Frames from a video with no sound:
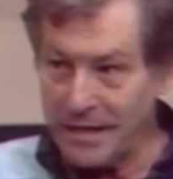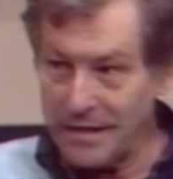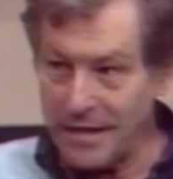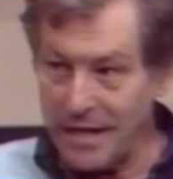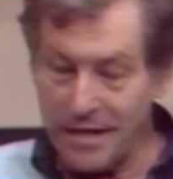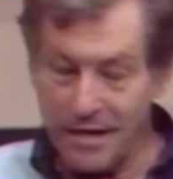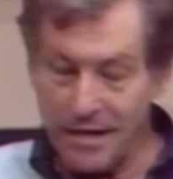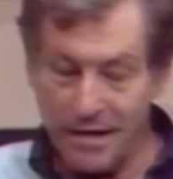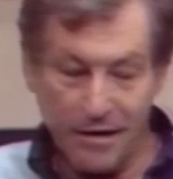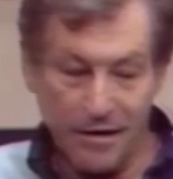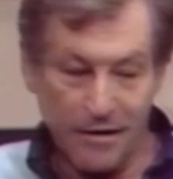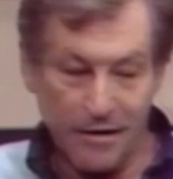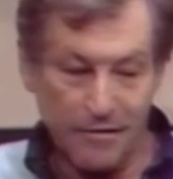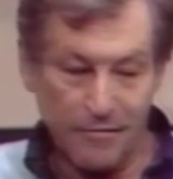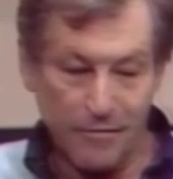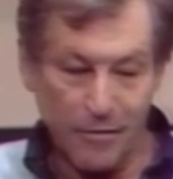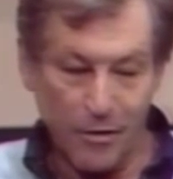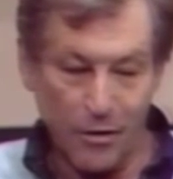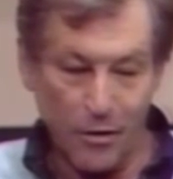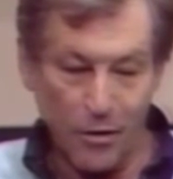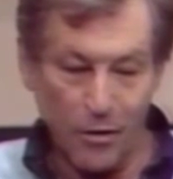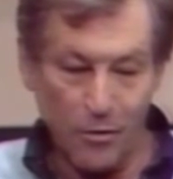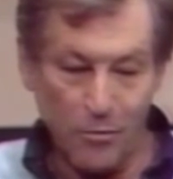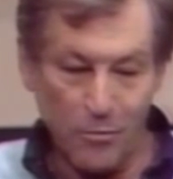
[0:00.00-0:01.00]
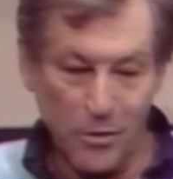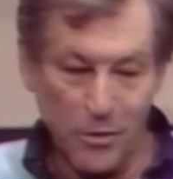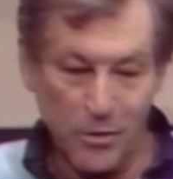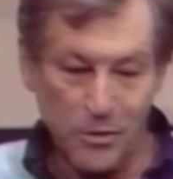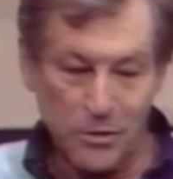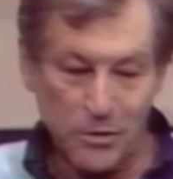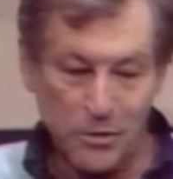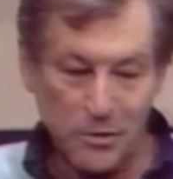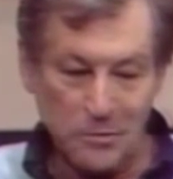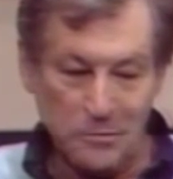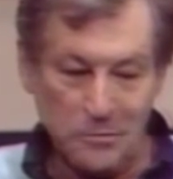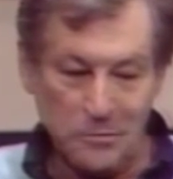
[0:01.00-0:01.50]
They are
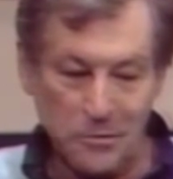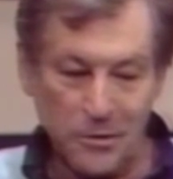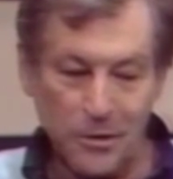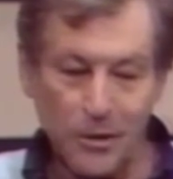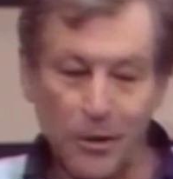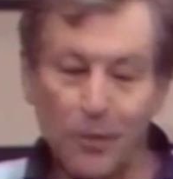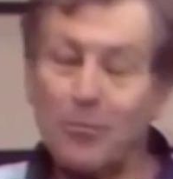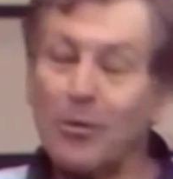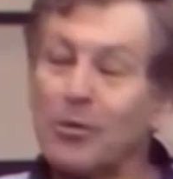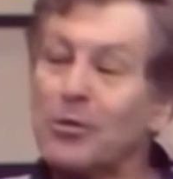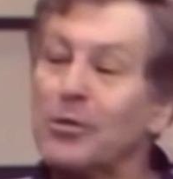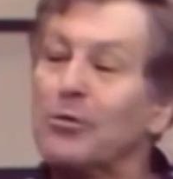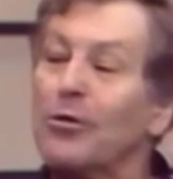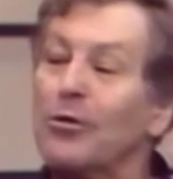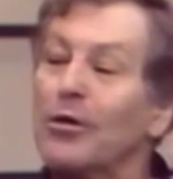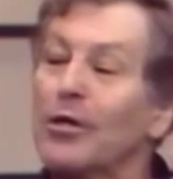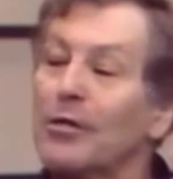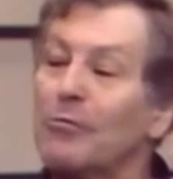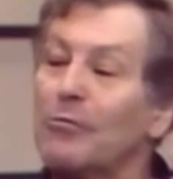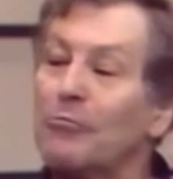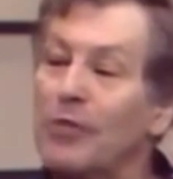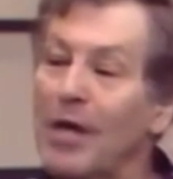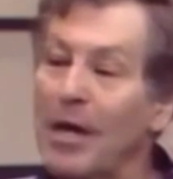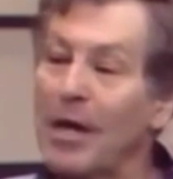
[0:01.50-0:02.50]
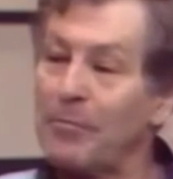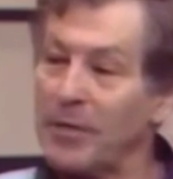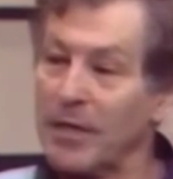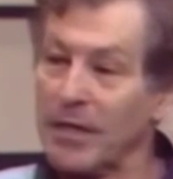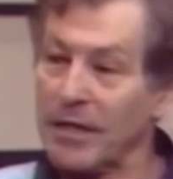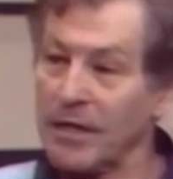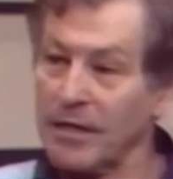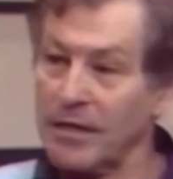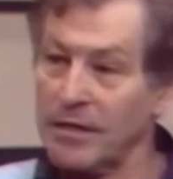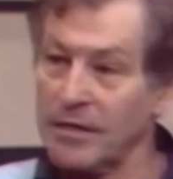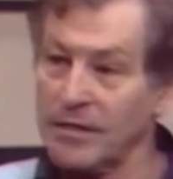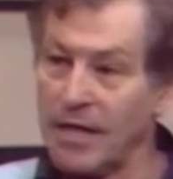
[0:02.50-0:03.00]
almost, you could almost call them
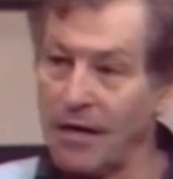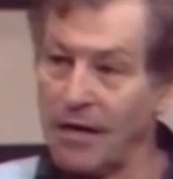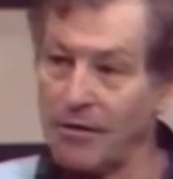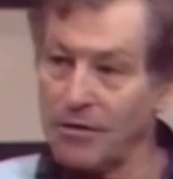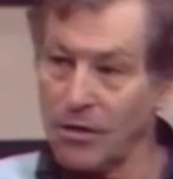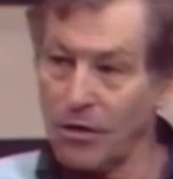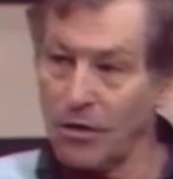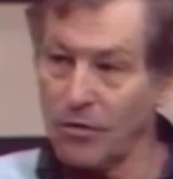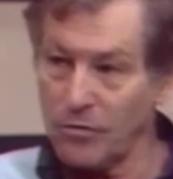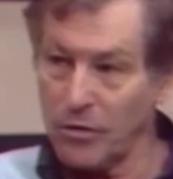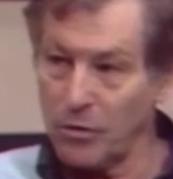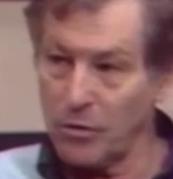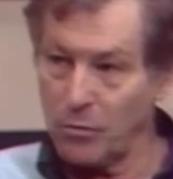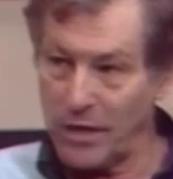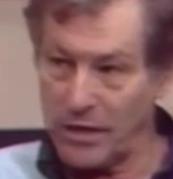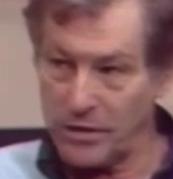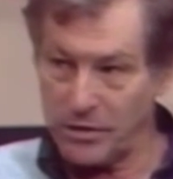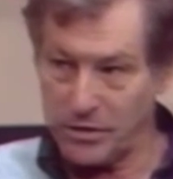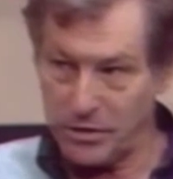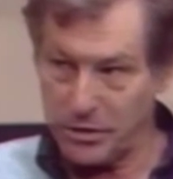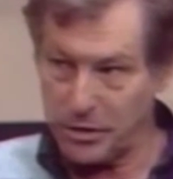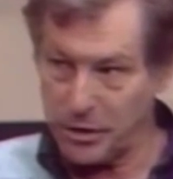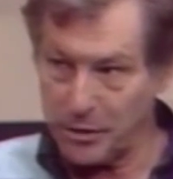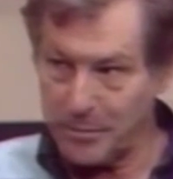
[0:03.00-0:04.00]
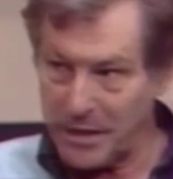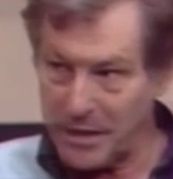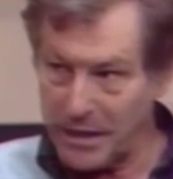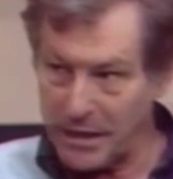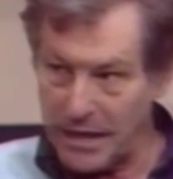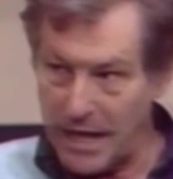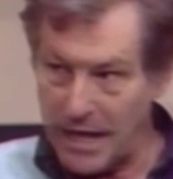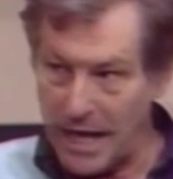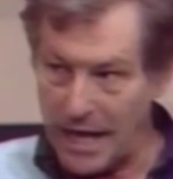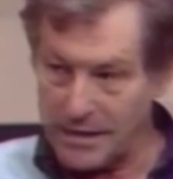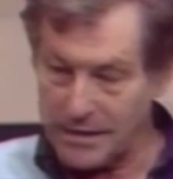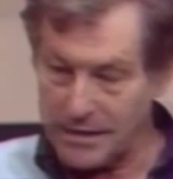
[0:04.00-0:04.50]
replicas. I was over in West Germany
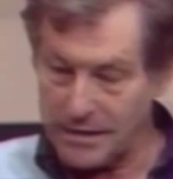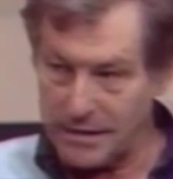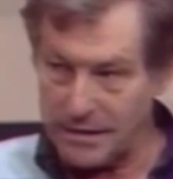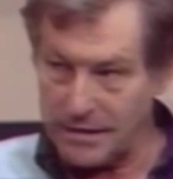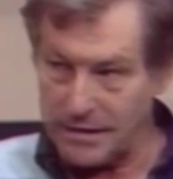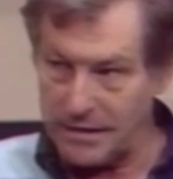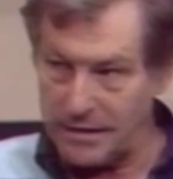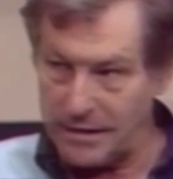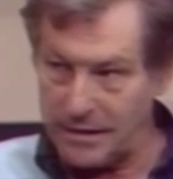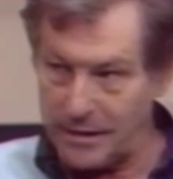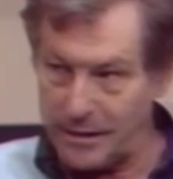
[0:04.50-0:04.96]
last